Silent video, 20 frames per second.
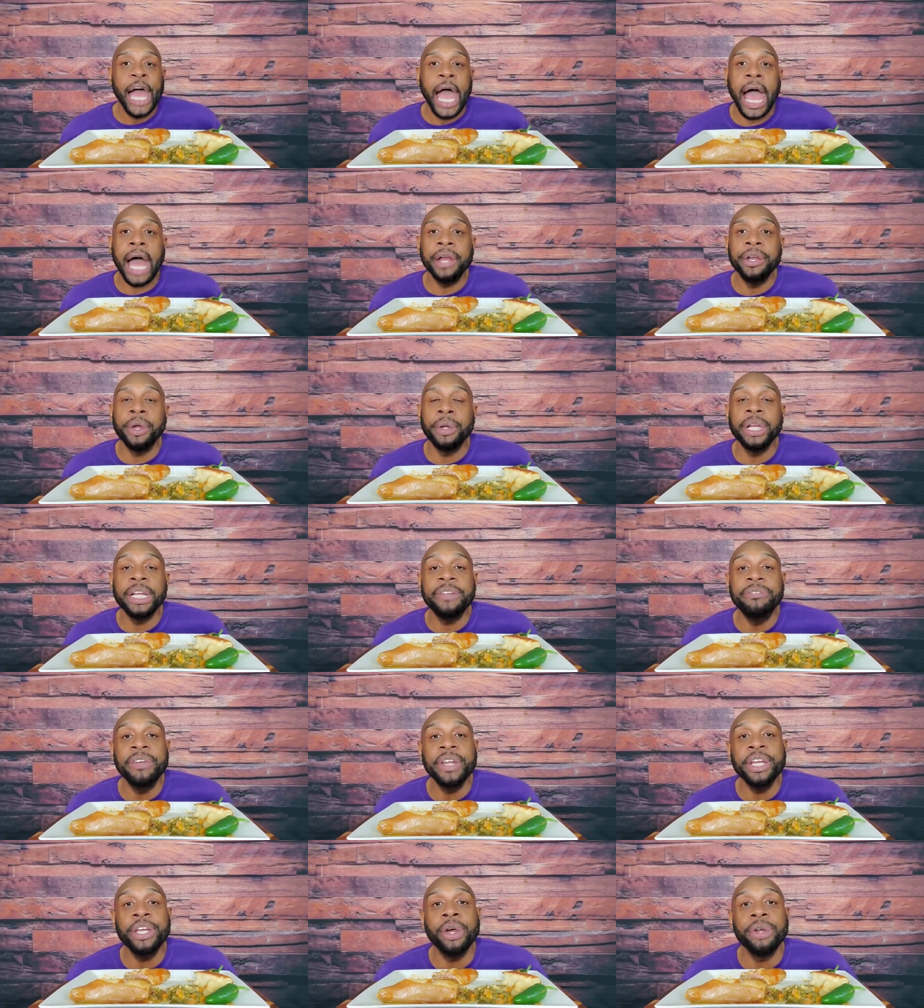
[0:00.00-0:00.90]
I know
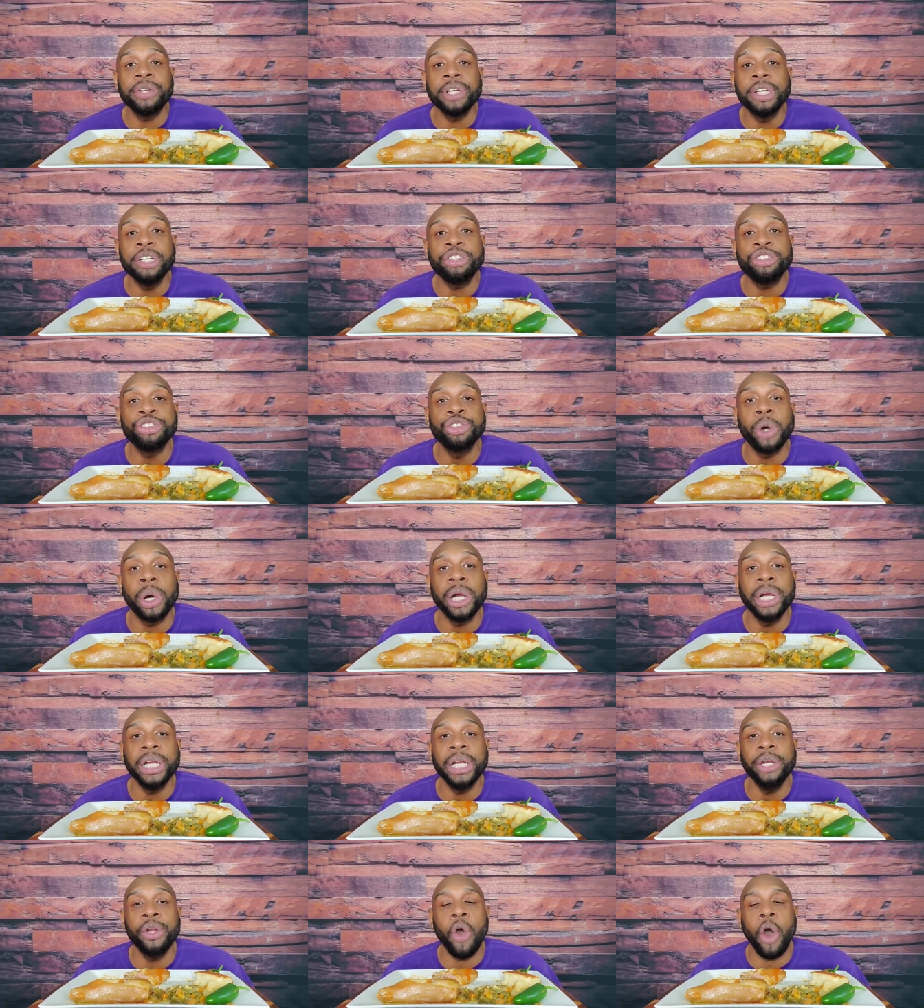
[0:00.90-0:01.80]
this video is a little
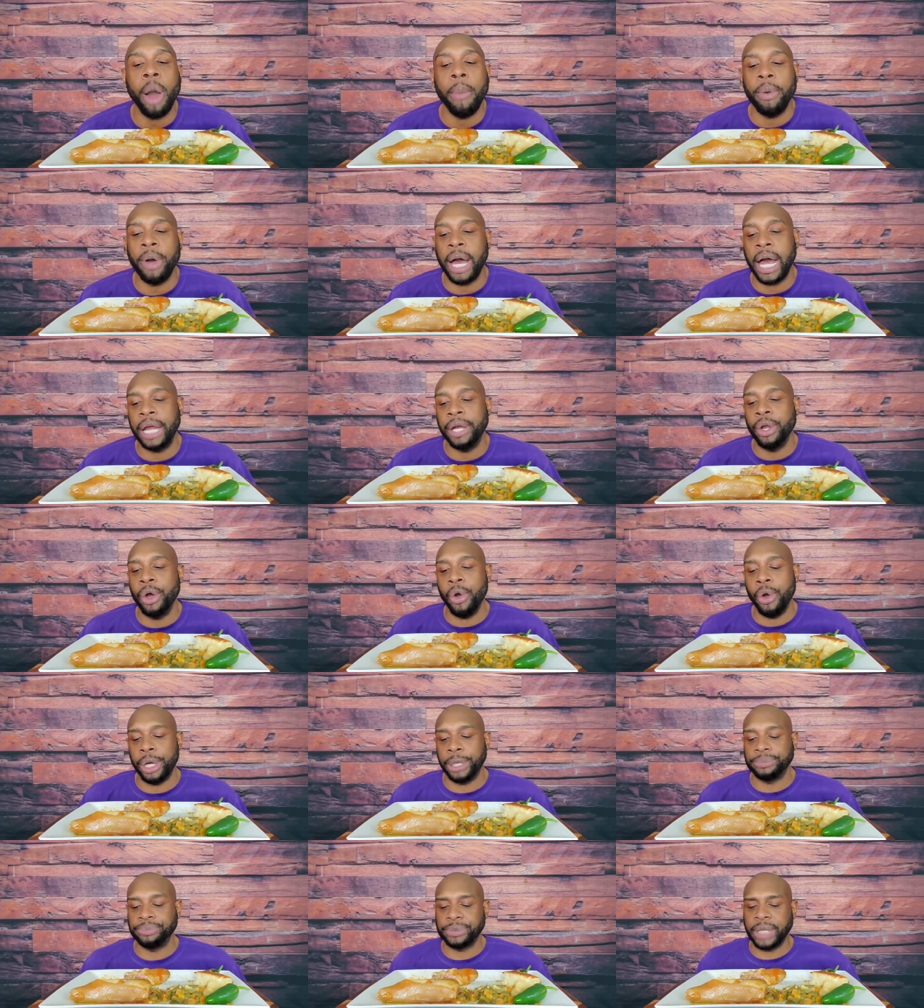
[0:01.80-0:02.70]
shorter than normal. I
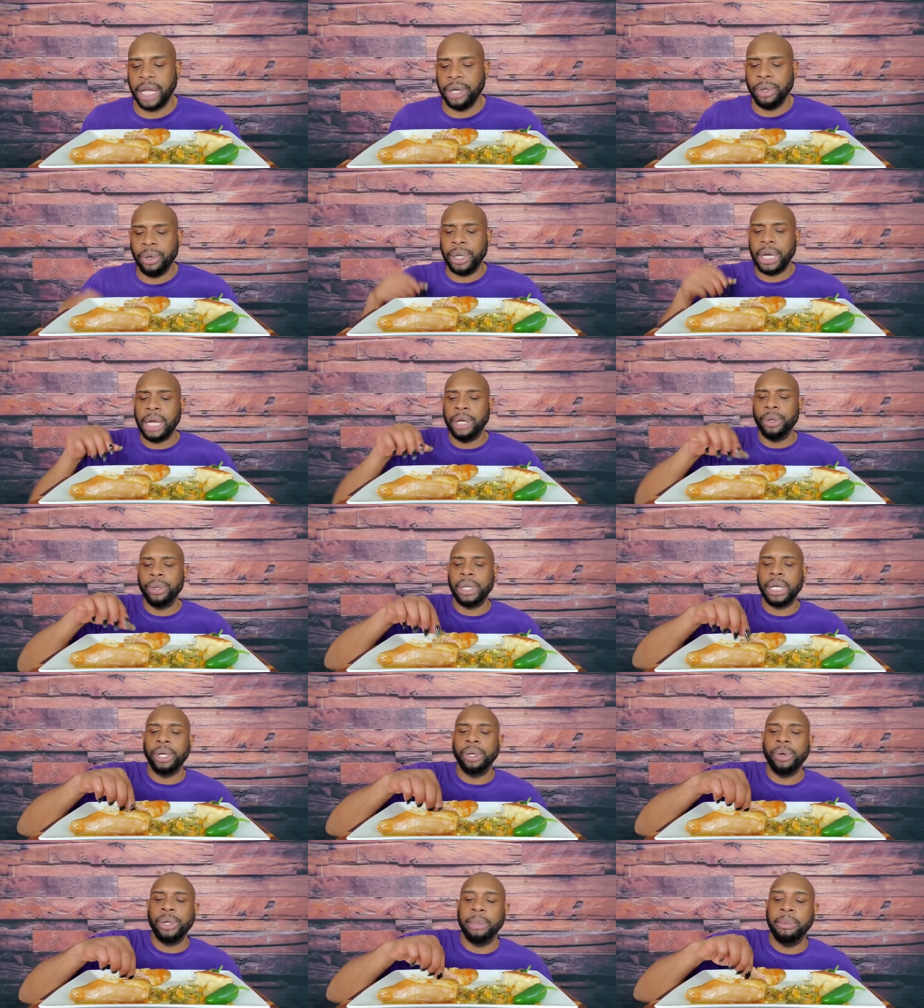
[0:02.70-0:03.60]
know it. I know it.
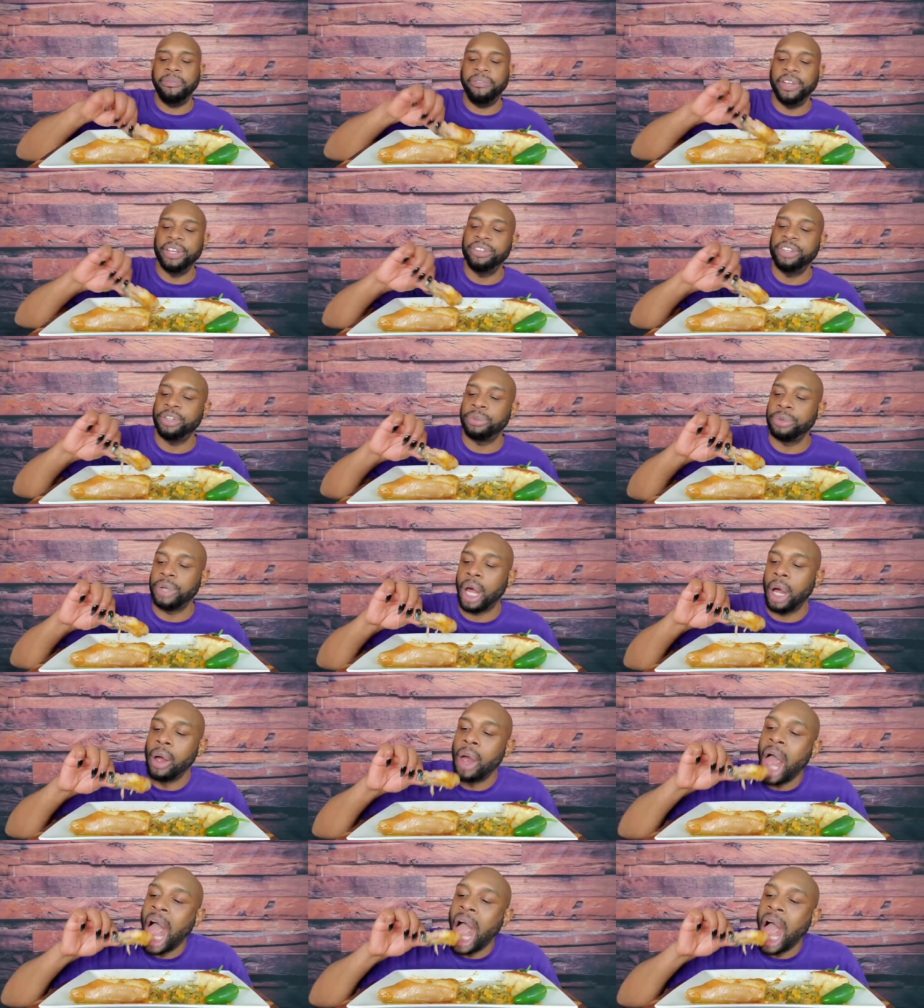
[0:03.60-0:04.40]
Let me finish this one,